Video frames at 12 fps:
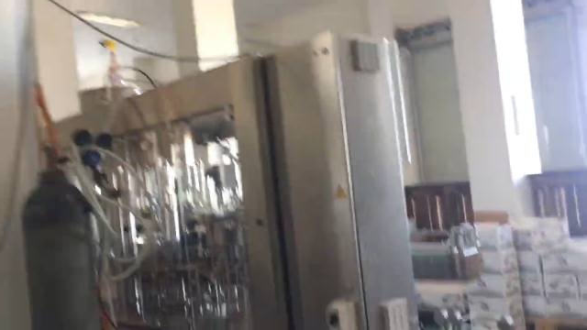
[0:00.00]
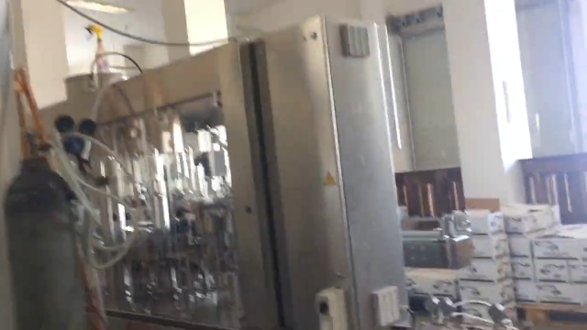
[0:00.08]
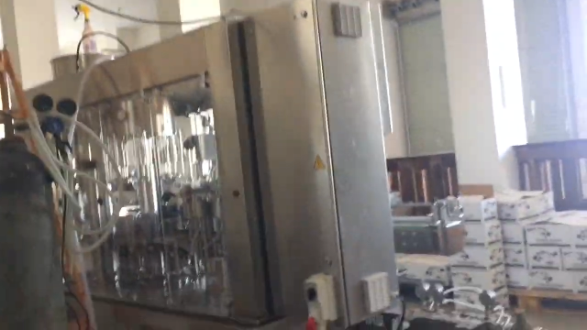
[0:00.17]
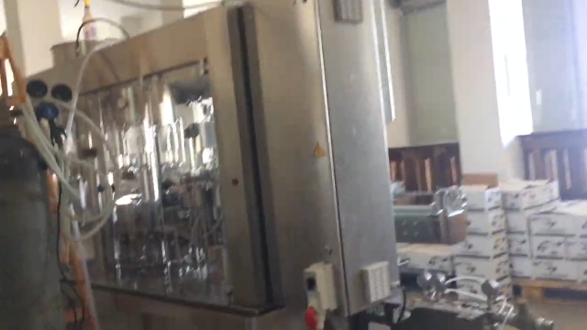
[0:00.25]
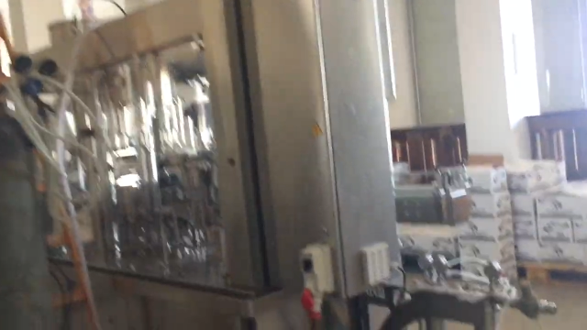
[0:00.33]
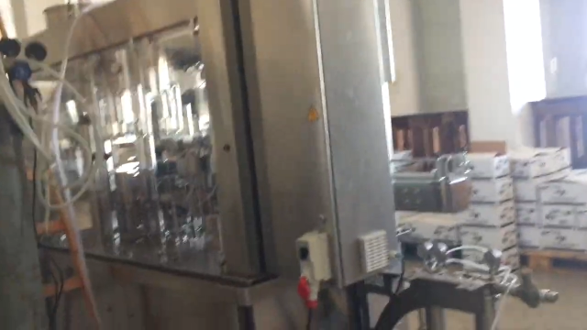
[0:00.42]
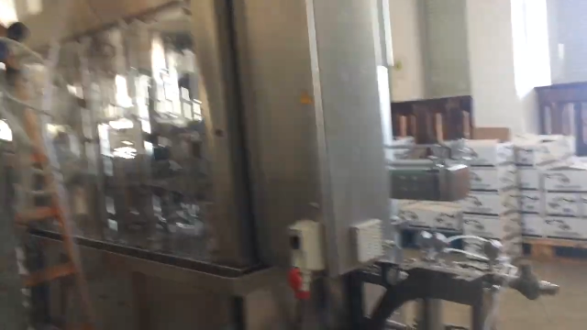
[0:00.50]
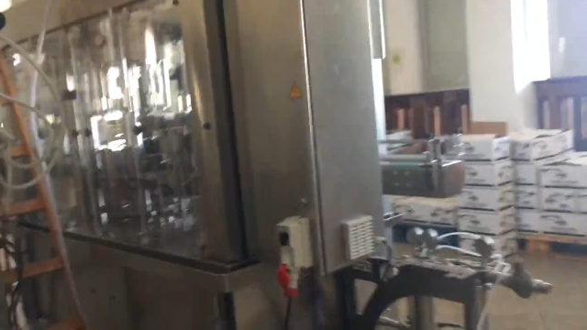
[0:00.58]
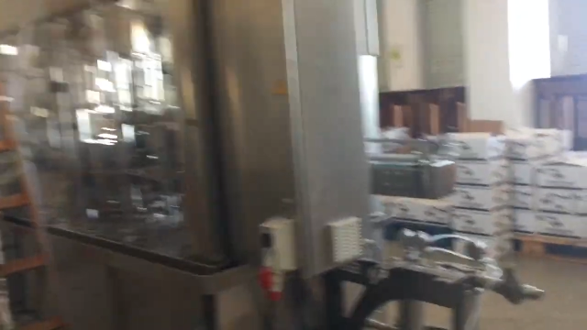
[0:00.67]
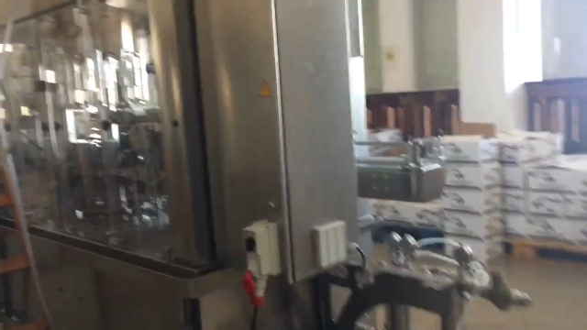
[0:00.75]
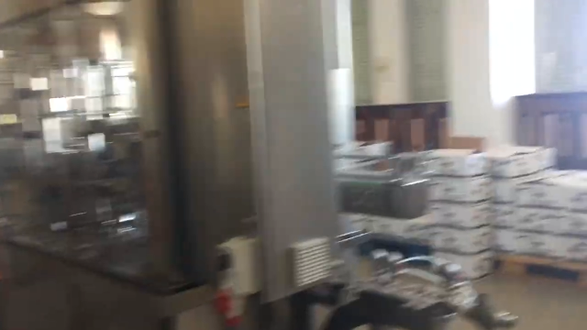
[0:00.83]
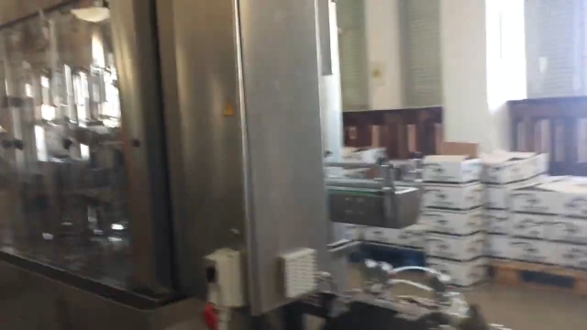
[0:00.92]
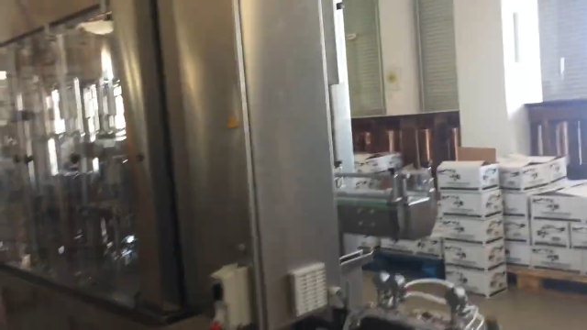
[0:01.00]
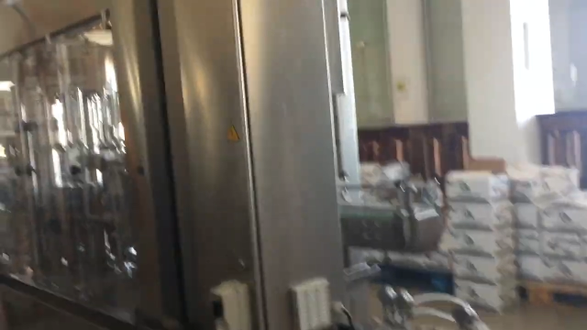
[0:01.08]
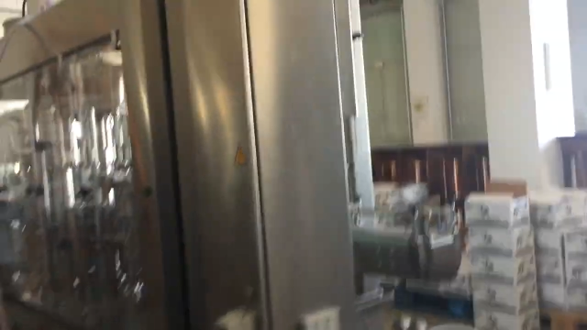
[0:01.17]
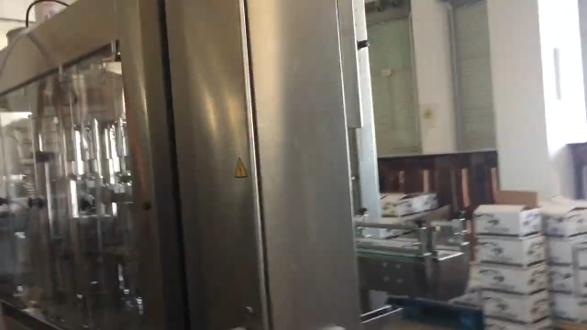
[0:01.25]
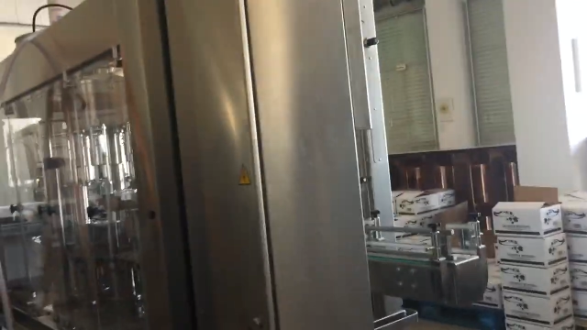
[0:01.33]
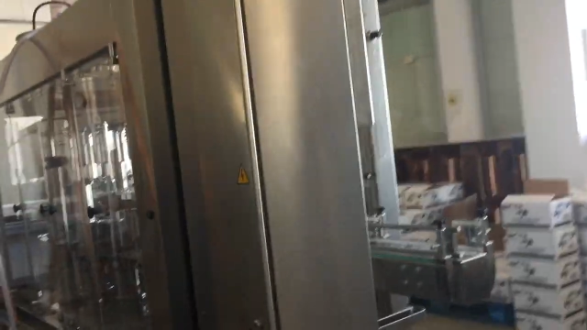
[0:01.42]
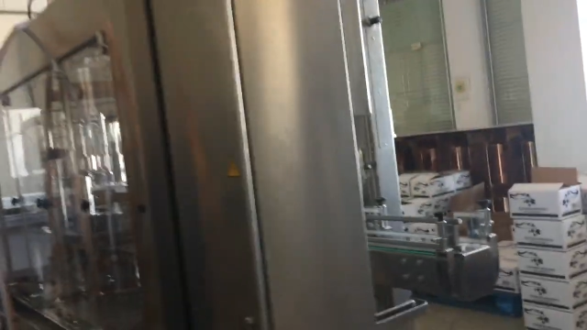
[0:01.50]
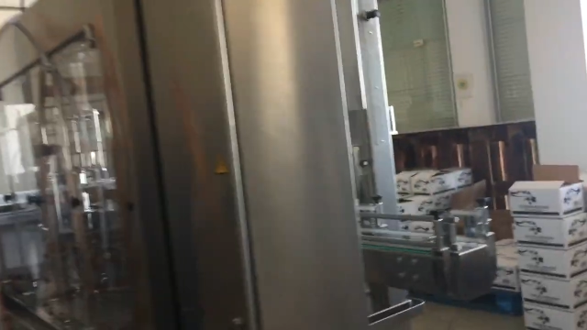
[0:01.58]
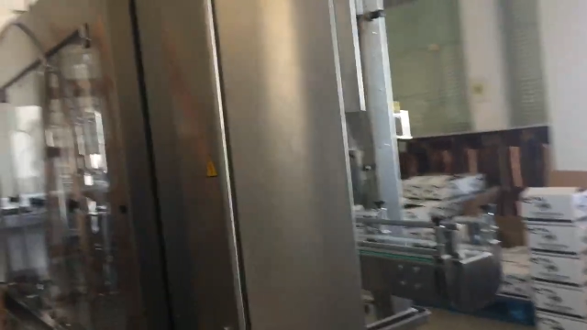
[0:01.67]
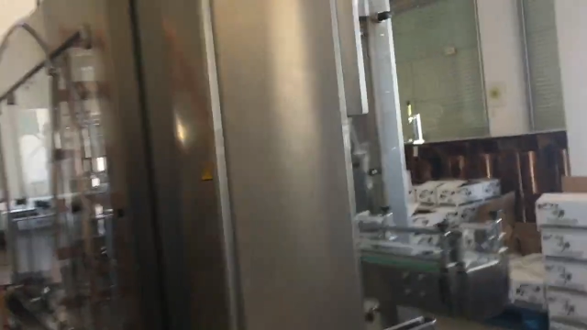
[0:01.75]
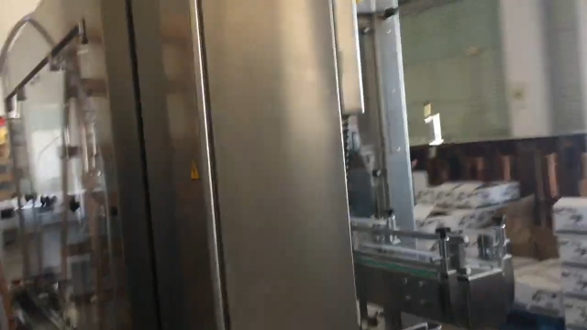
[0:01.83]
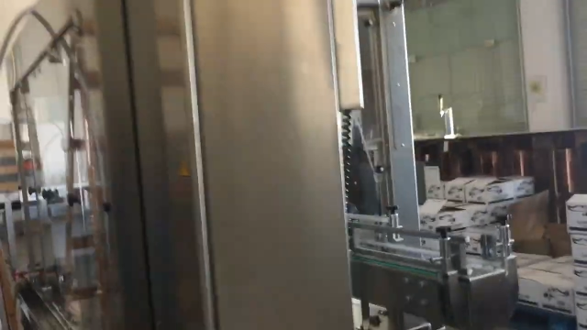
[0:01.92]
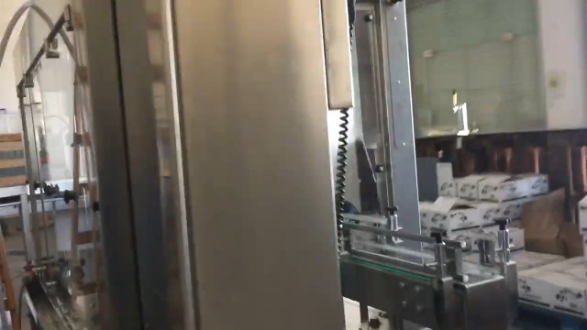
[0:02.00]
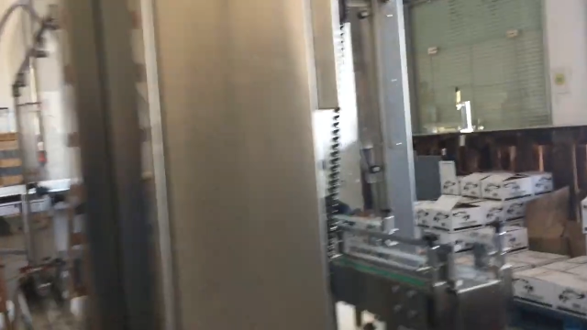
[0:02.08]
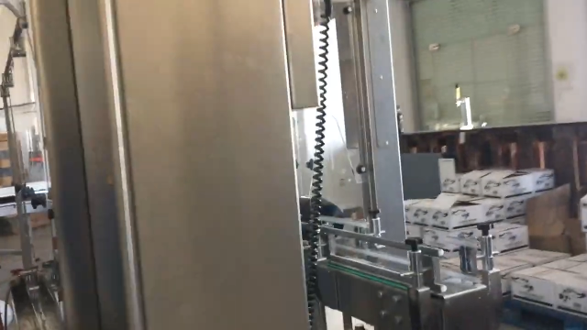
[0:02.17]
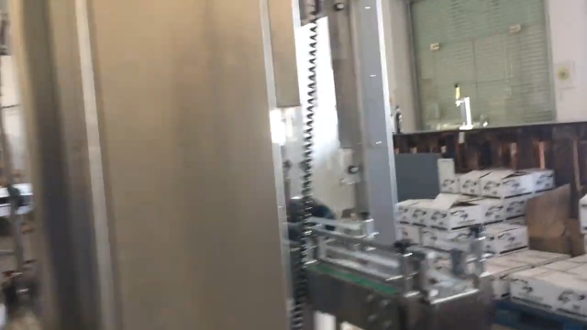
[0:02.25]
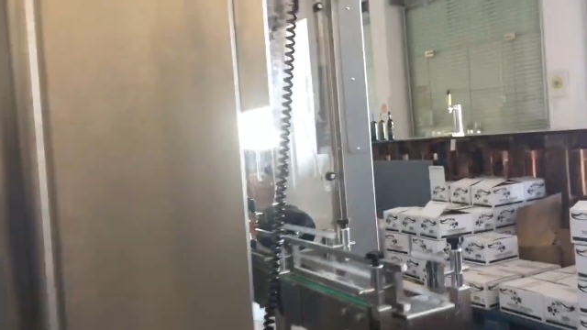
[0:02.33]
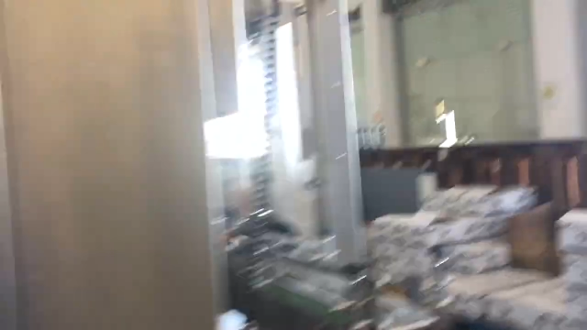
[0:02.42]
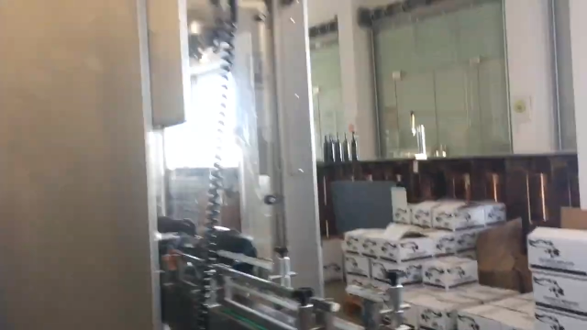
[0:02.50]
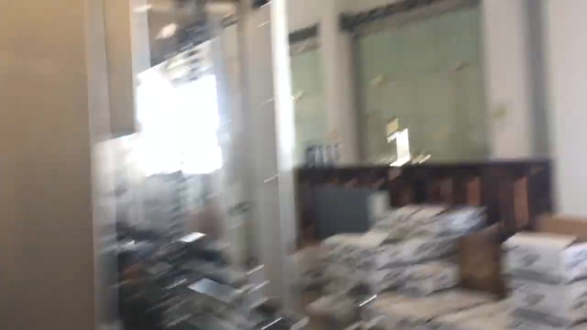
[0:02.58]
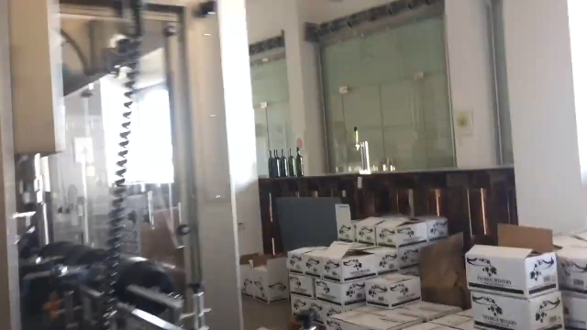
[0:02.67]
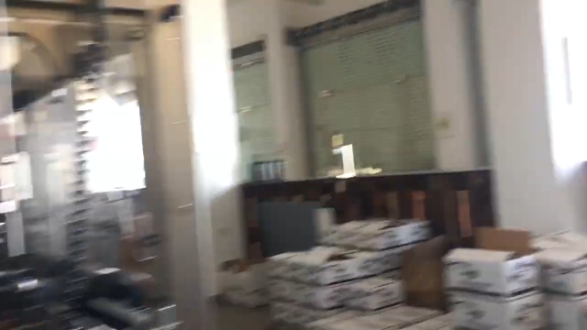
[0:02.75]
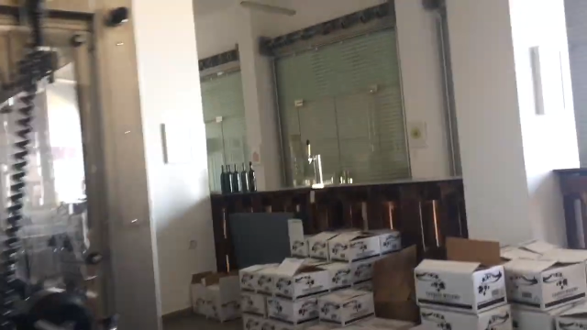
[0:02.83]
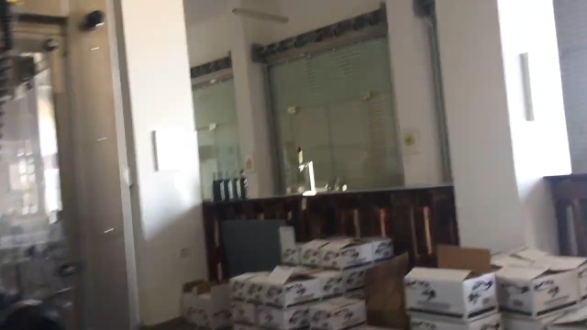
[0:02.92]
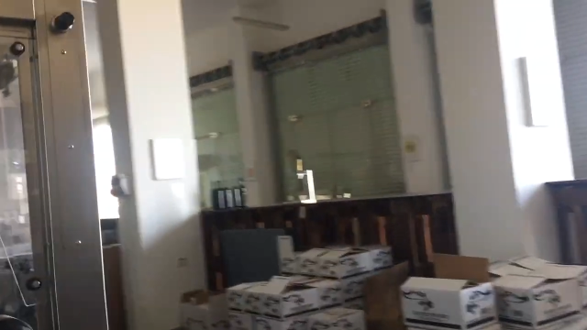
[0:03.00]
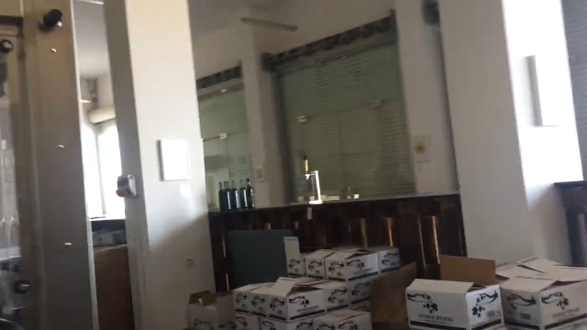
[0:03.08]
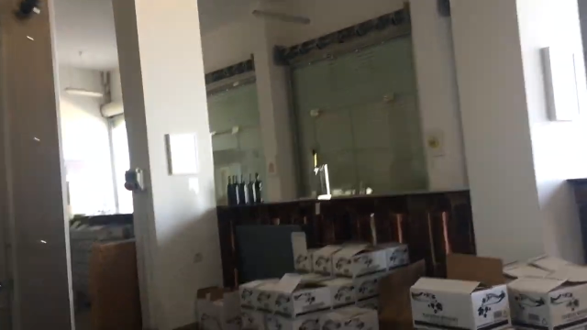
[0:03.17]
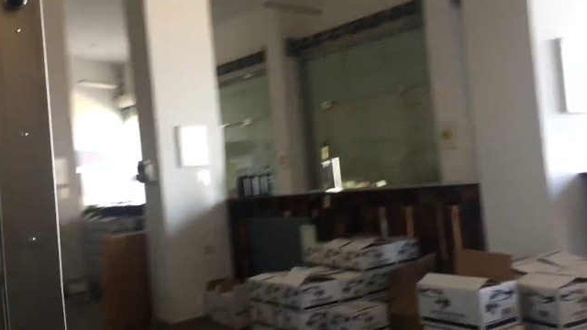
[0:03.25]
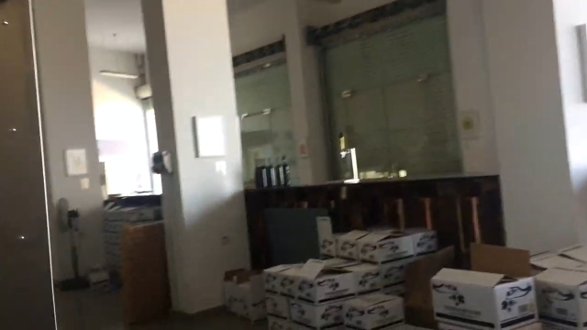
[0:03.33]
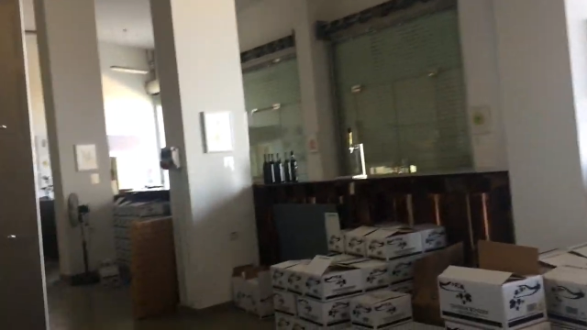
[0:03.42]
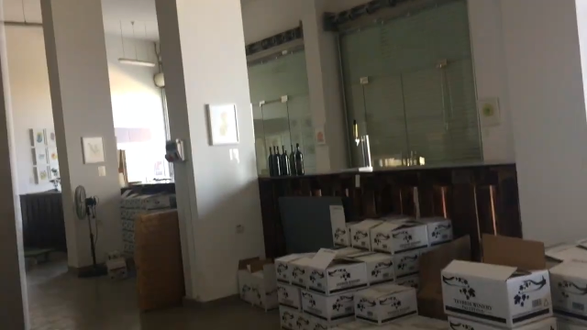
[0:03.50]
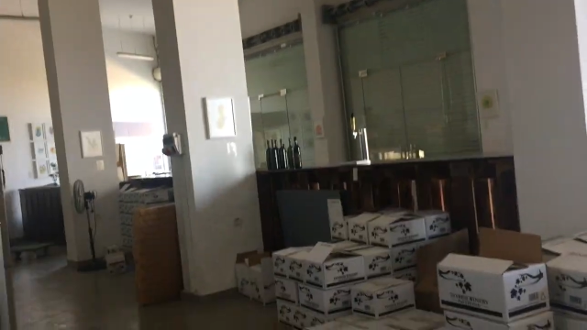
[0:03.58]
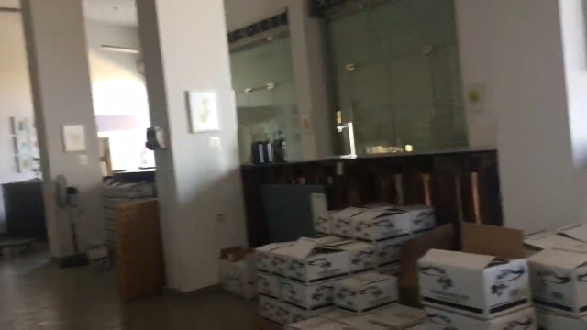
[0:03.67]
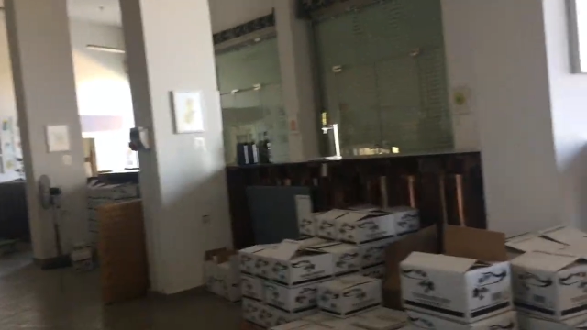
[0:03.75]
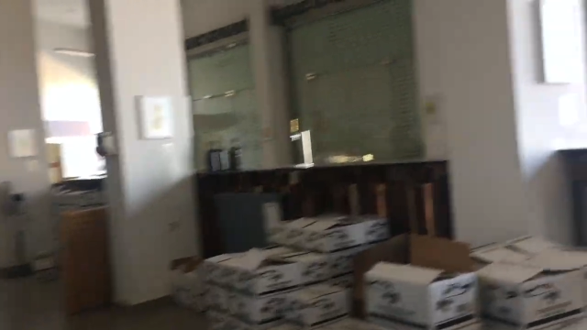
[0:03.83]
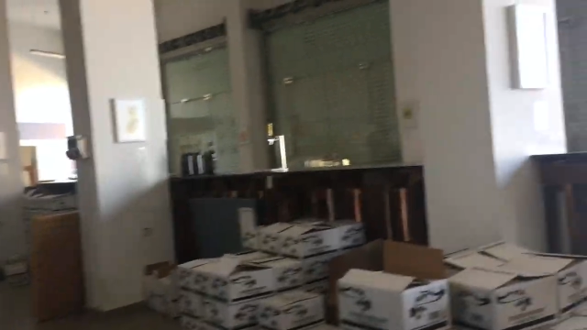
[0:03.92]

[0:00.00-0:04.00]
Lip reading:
[unreadable: no face in view]